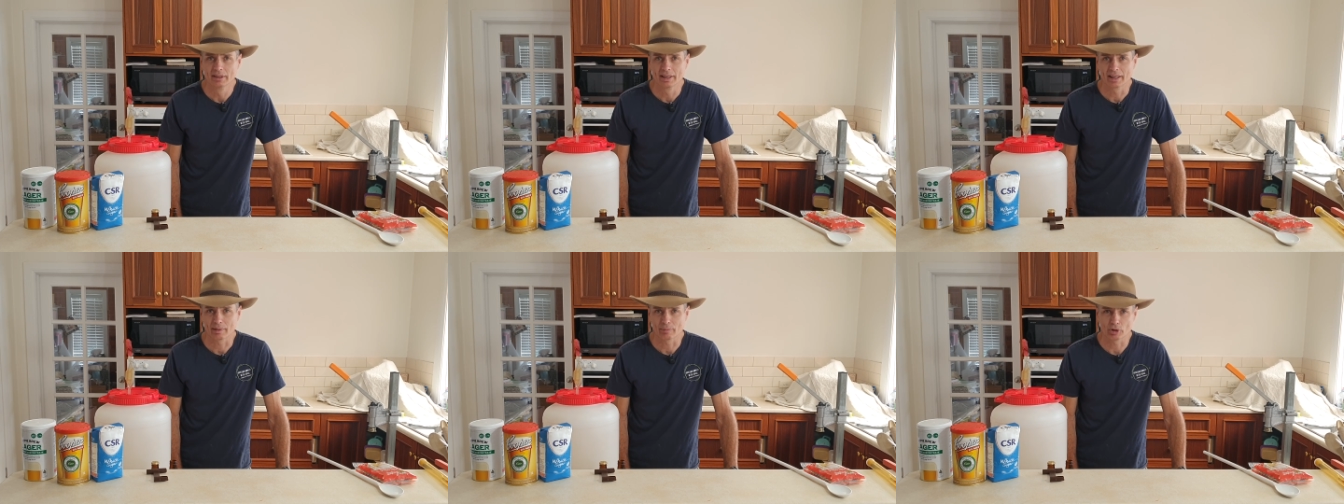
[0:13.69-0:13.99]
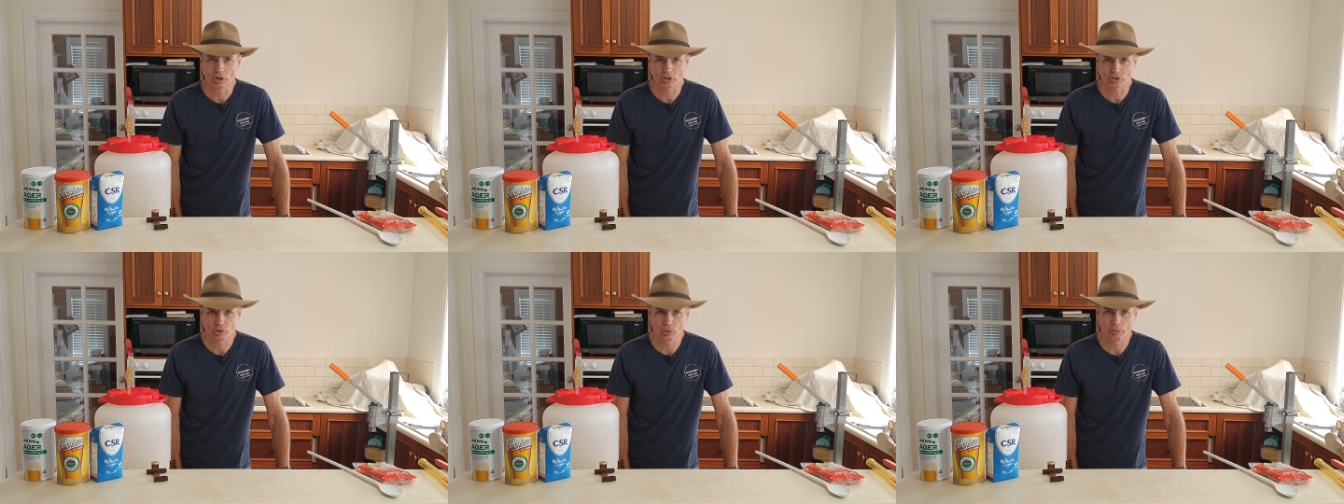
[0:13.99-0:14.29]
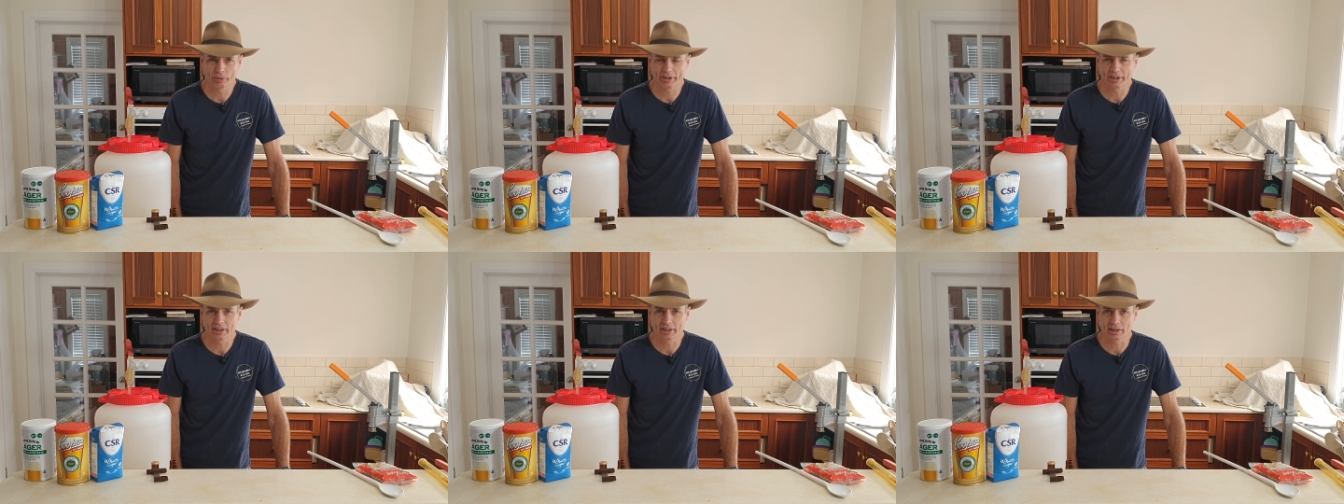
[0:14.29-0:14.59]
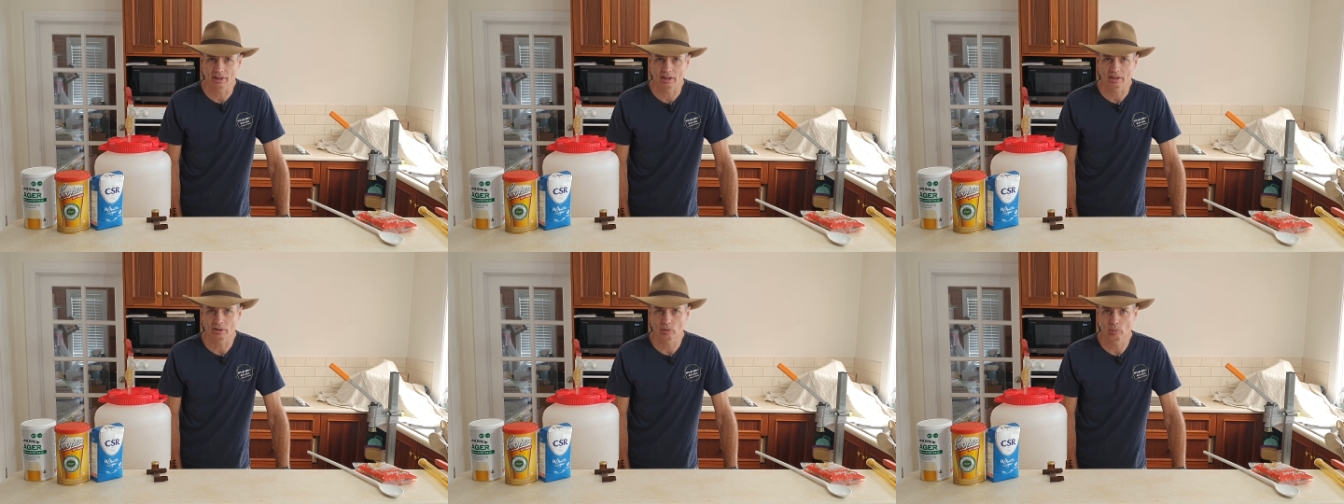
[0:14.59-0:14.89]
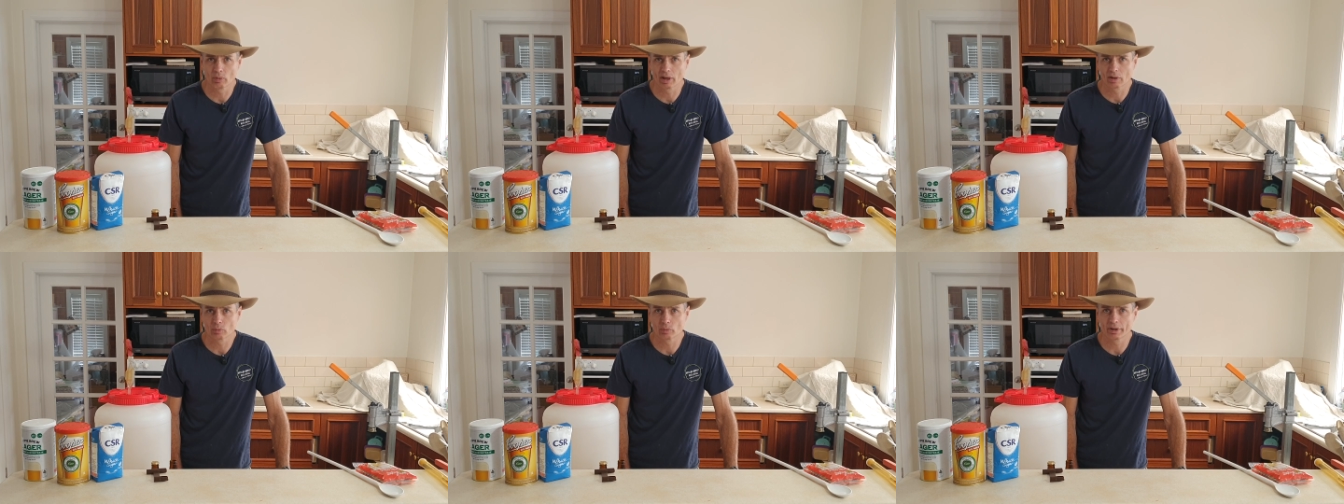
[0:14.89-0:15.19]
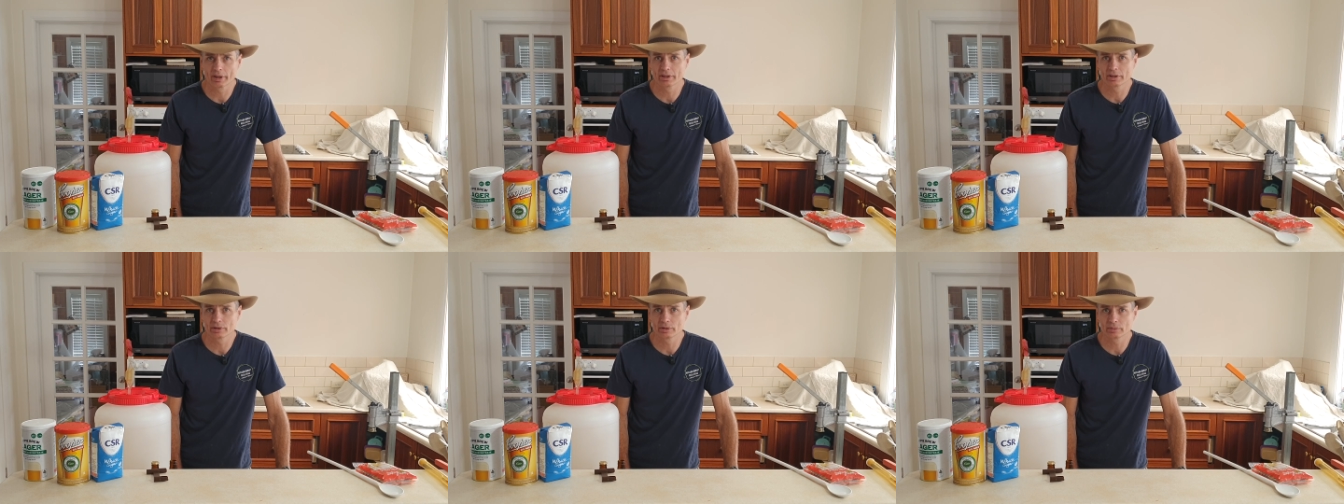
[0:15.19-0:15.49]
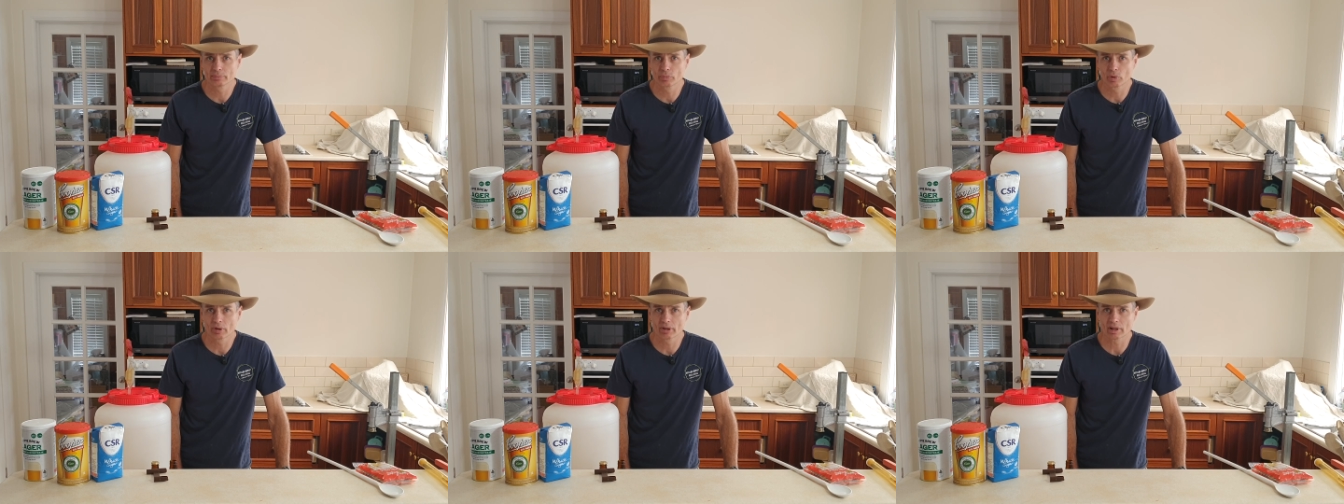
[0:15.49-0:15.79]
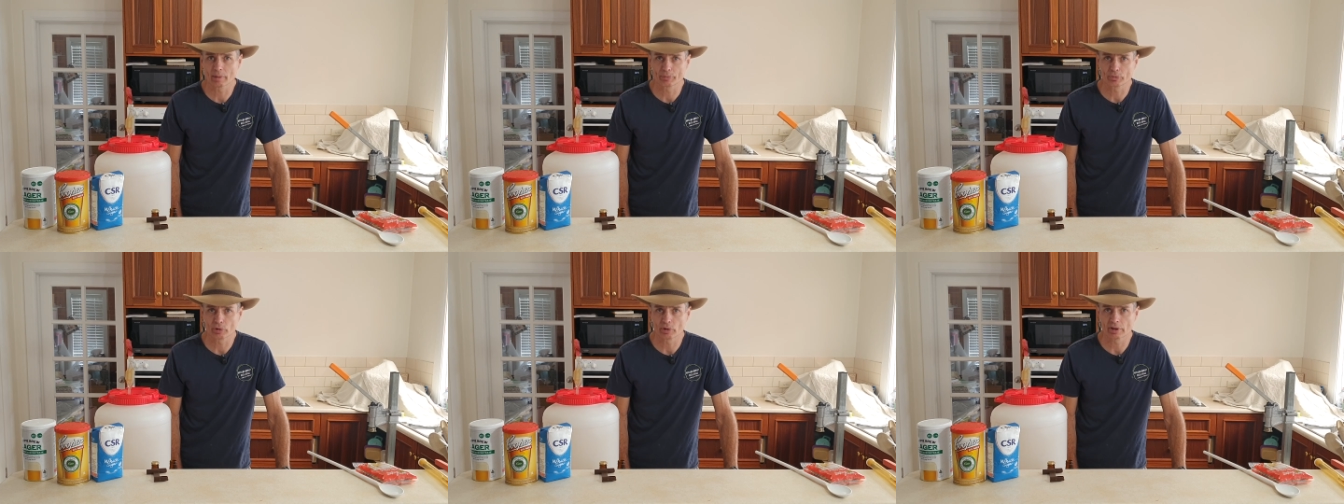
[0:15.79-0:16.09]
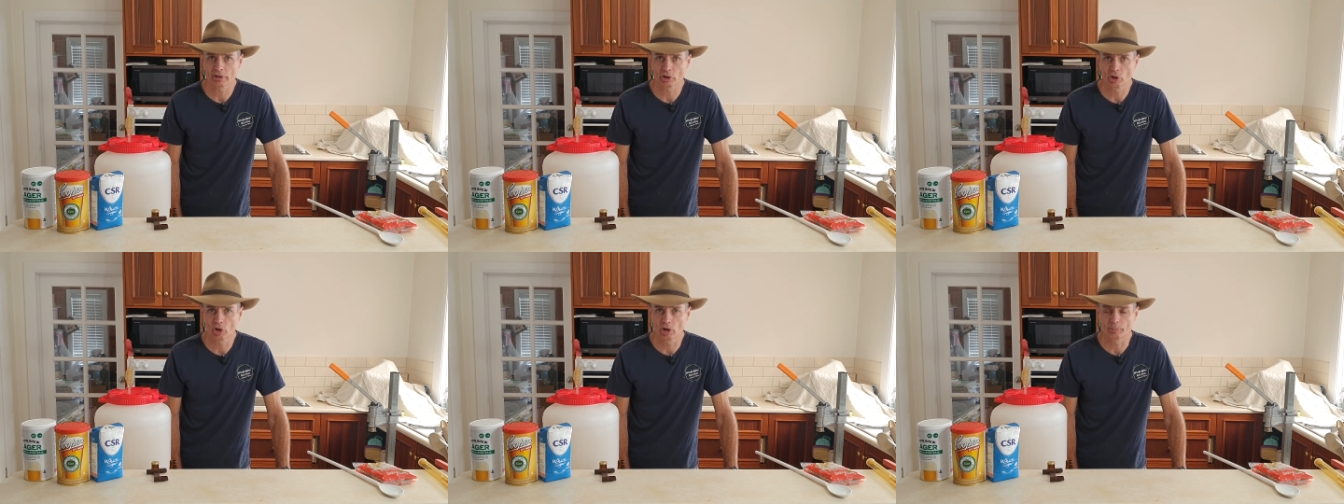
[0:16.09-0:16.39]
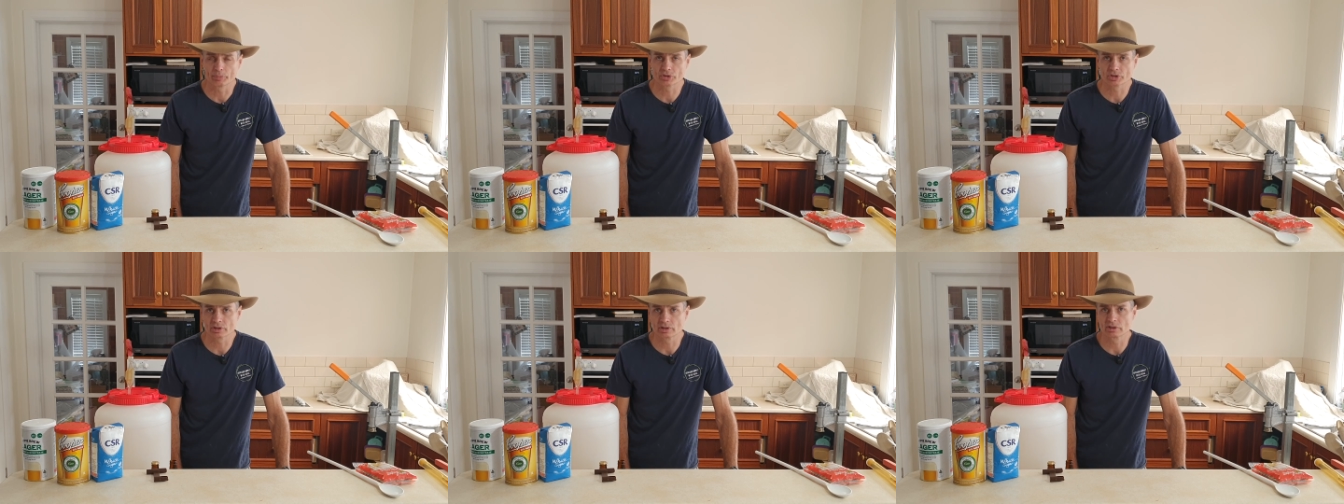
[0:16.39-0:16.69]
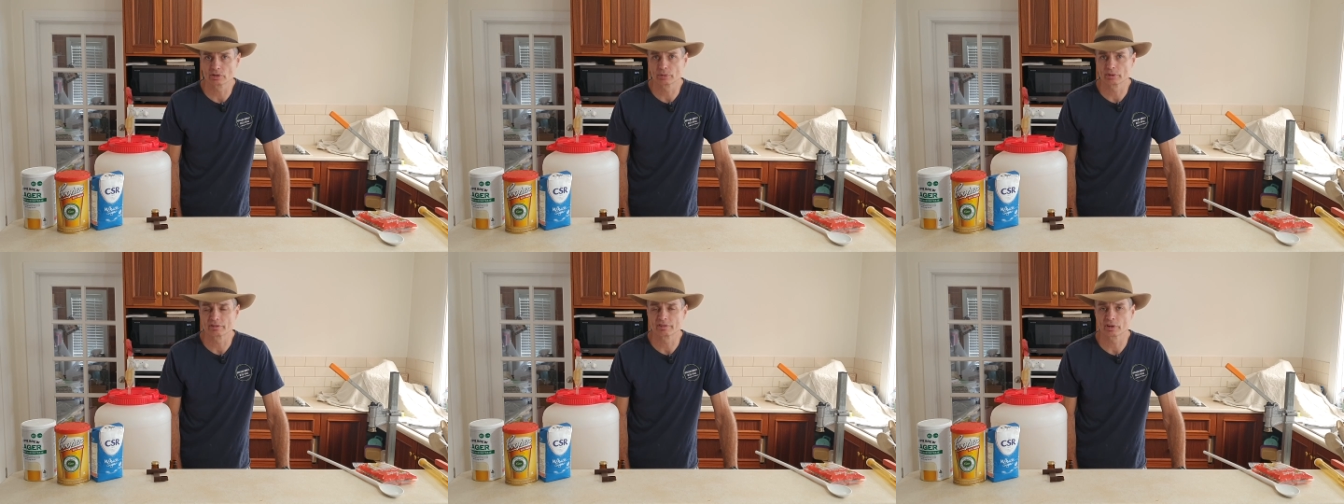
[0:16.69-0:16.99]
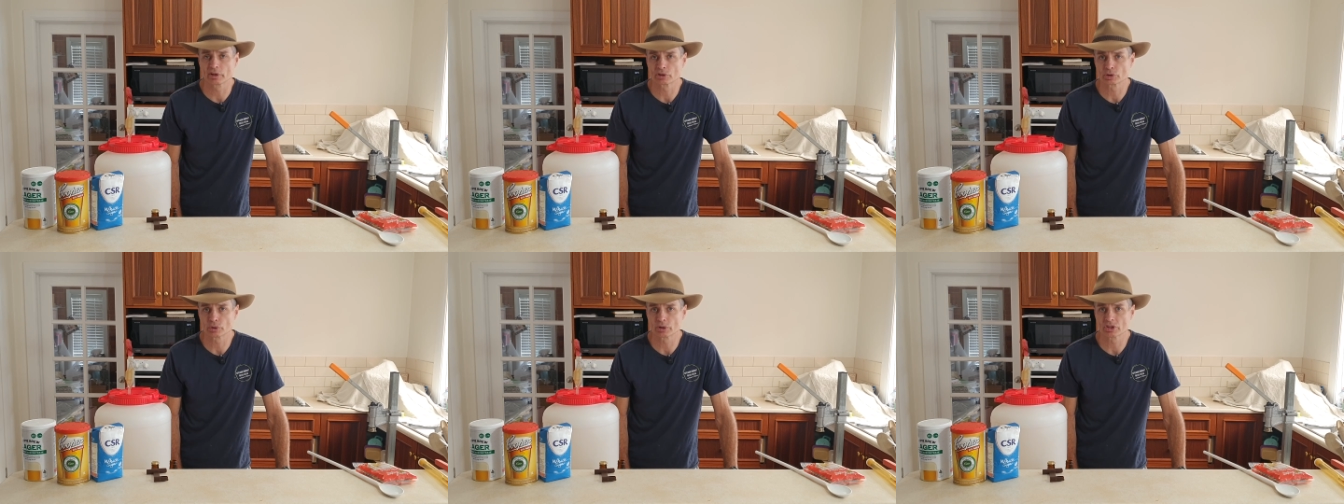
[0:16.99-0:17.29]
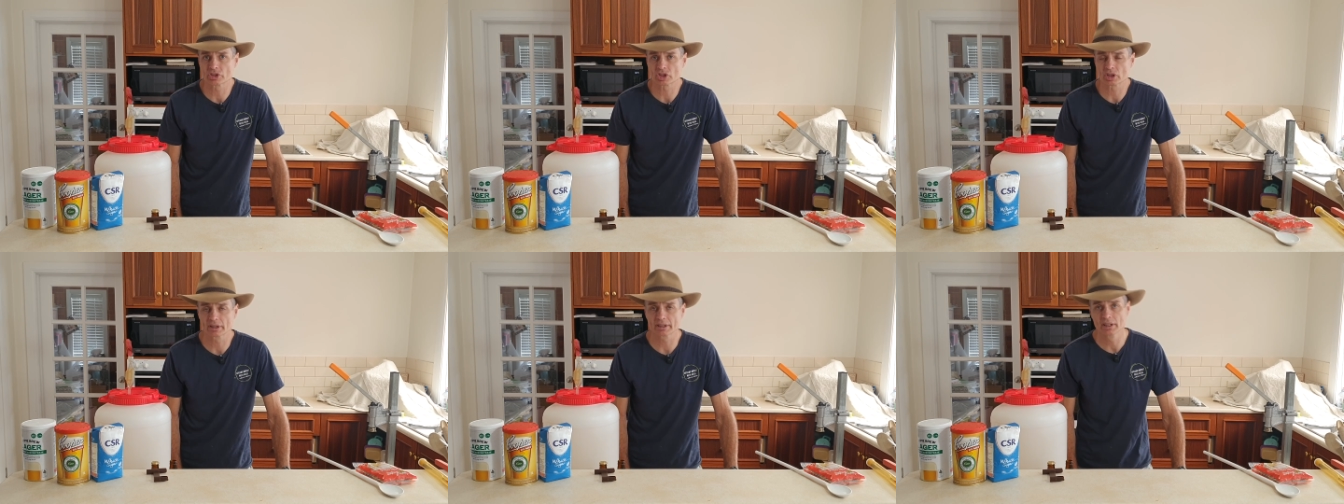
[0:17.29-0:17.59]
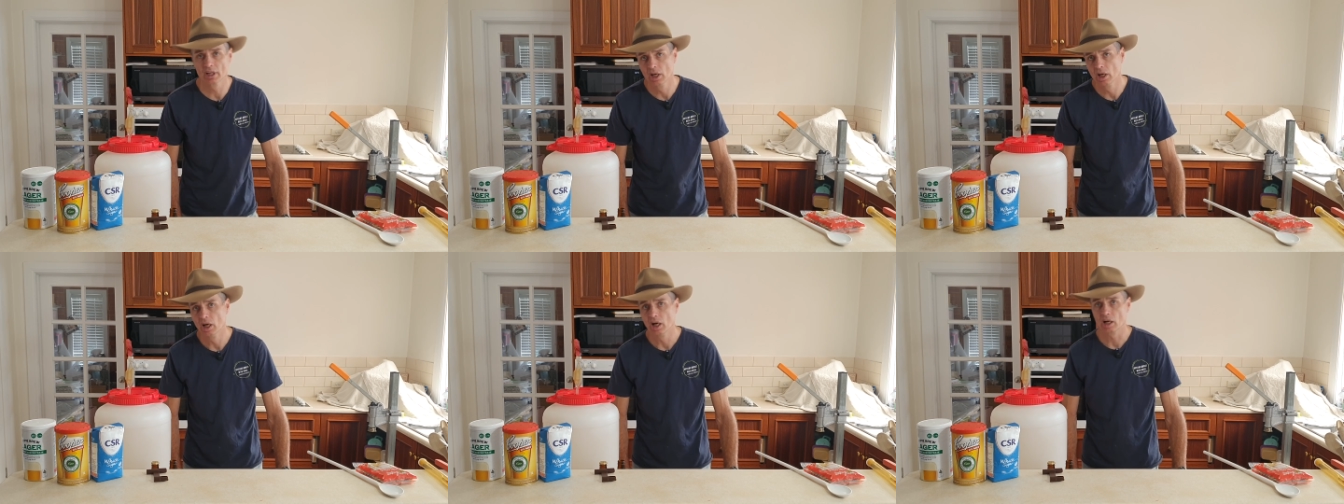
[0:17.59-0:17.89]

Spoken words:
And I'm not talking the one where you boil up your own hops and do it very traditionally.